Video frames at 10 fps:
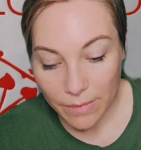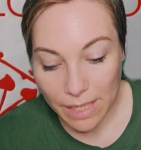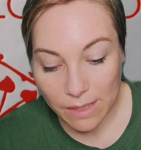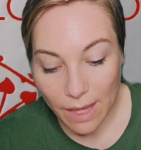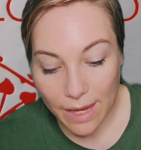
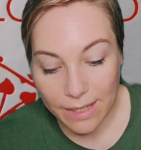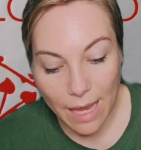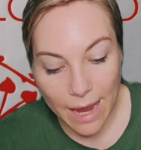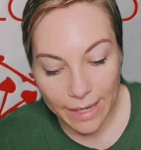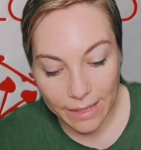His
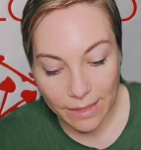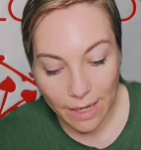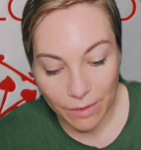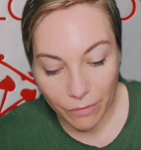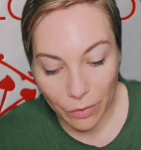legs ached
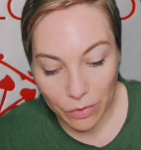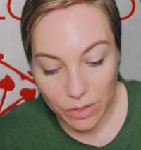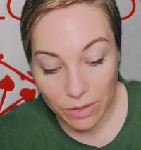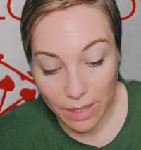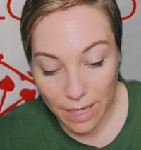at
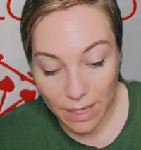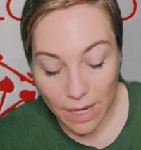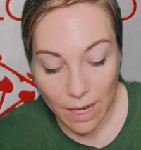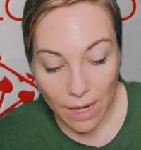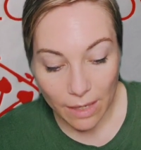first, then,
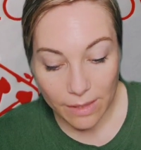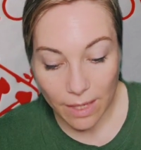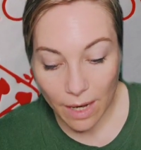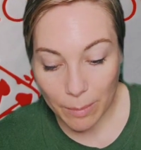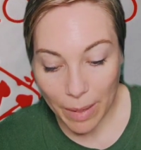as
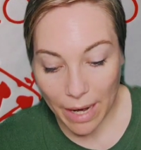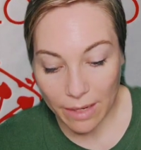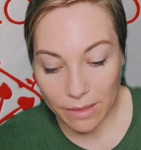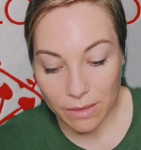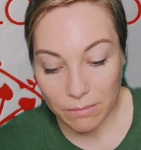time
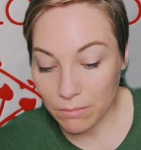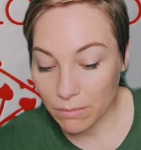passed,